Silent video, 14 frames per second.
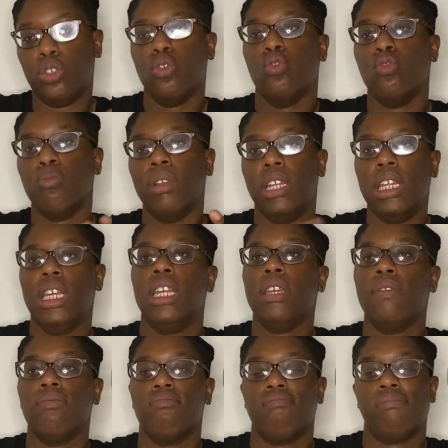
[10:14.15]
to
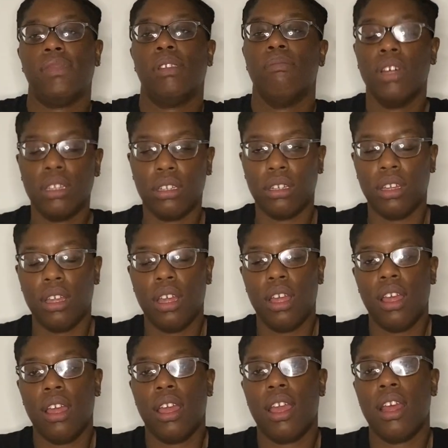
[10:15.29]
believe the mother.
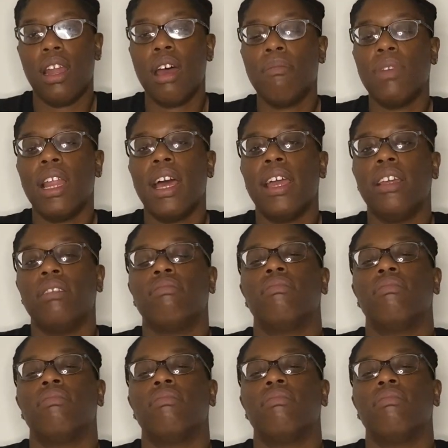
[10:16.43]
And I'm like,